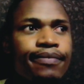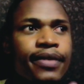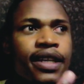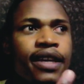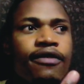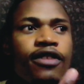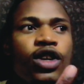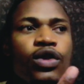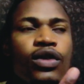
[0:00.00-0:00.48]

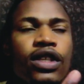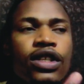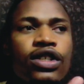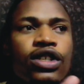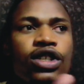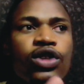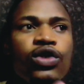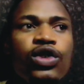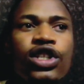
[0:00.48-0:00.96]
giving you this
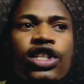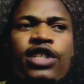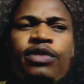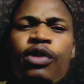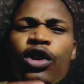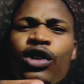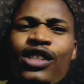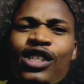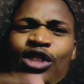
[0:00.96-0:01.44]
illusion is
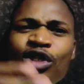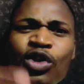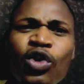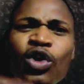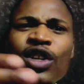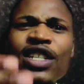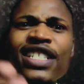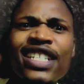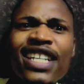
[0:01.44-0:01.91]
because it's so
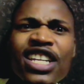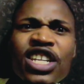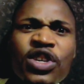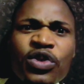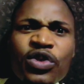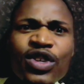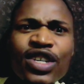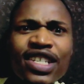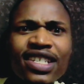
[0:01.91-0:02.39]

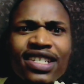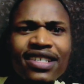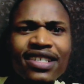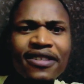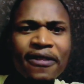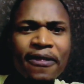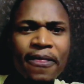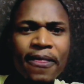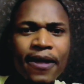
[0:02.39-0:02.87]
continuous.
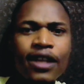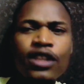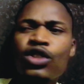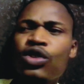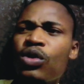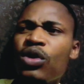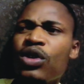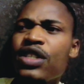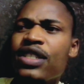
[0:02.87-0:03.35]
It's
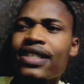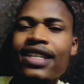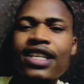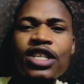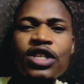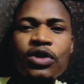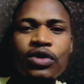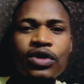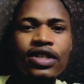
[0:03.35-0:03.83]
so
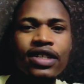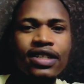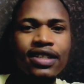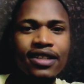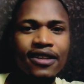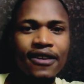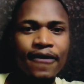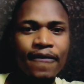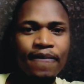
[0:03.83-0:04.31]

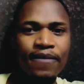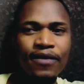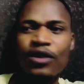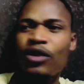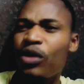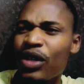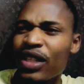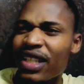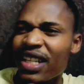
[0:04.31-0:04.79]
continuous.
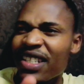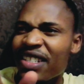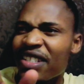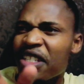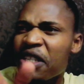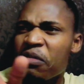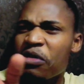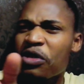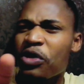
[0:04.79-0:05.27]
It
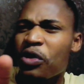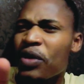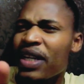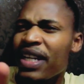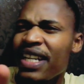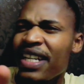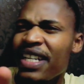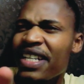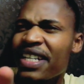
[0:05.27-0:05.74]
seems so
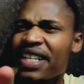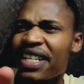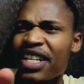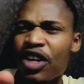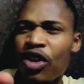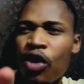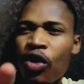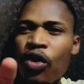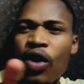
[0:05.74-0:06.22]
linear.
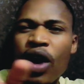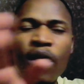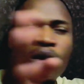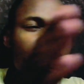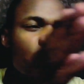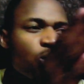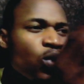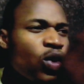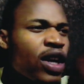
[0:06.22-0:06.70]
Oh, I
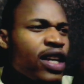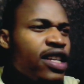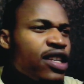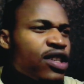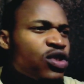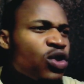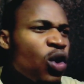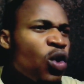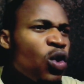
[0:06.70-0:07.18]
was 1
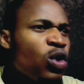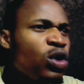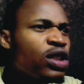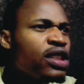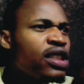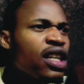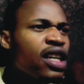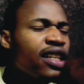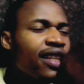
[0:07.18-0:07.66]
year
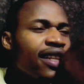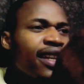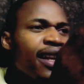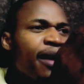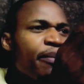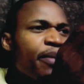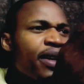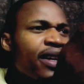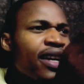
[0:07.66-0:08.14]
old, then
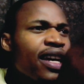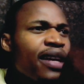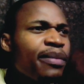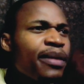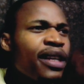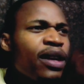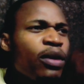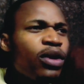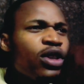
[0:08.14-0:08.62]
I
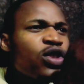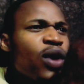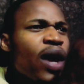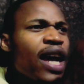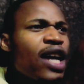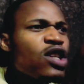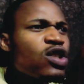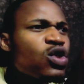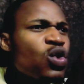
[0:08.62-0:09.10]
went to
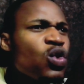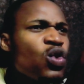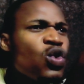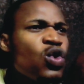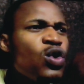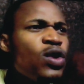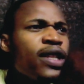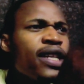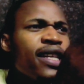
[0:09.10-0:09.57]
high
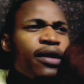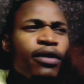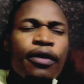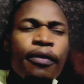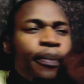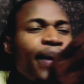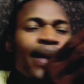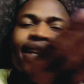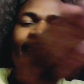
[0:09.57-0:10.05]
school,
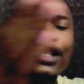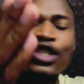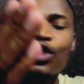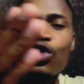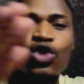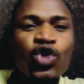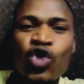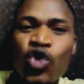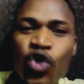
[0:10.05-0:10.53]
but it's
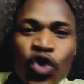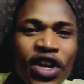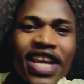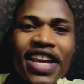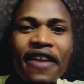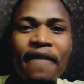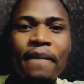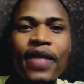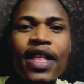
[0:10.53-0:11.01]
a
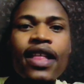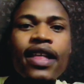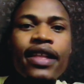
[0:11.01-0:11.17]
dream.